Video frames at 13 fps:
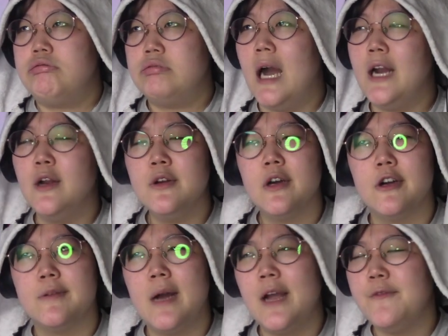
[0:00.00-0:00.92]
I don't
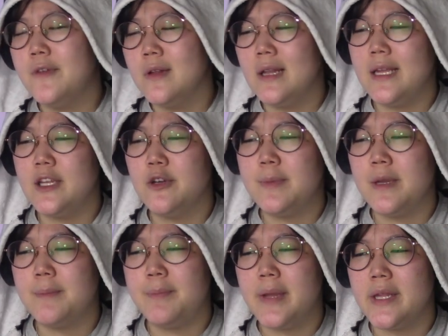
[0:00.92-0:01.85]
know. I feel like it'll be a
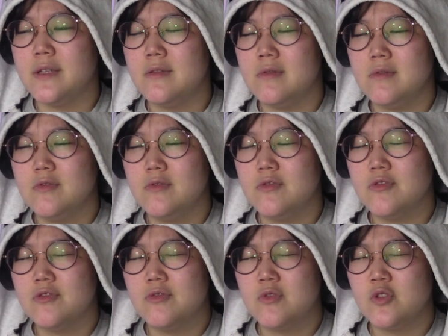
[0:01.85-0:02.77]
bit
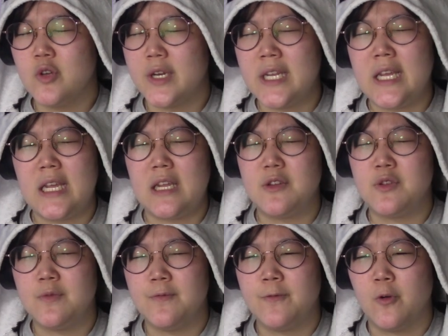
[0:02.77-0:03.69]
tricky
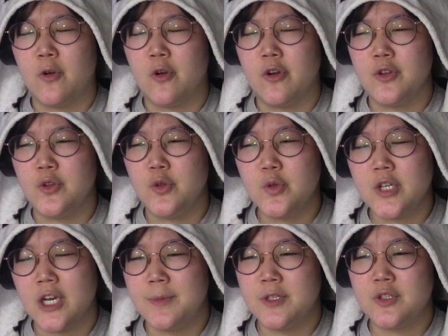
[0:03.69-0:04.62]
for
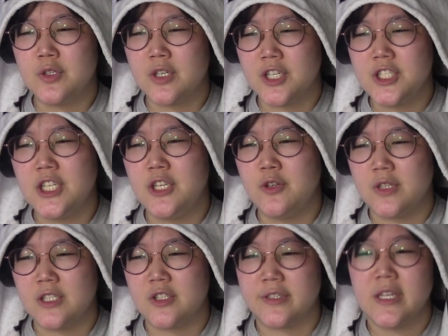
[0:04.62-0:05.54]
newcomers to continue
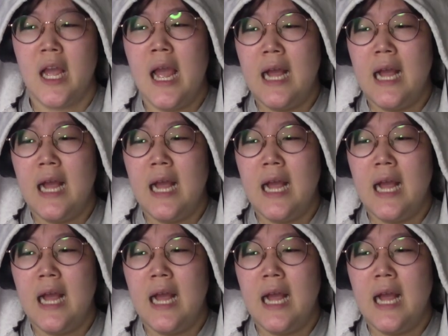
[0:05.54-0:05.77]
this series.